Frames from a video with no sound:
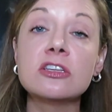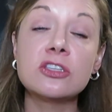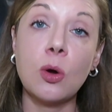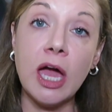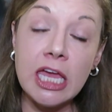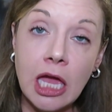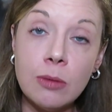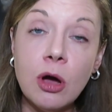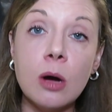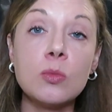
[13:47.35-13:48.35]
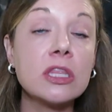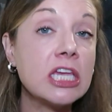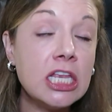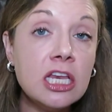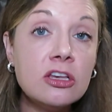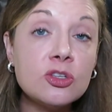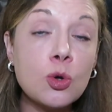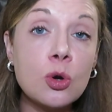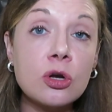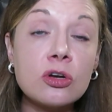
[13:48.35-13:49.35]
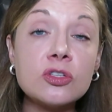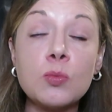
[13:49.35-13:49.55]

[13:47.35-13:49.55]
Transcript: so I came home with eating disorders,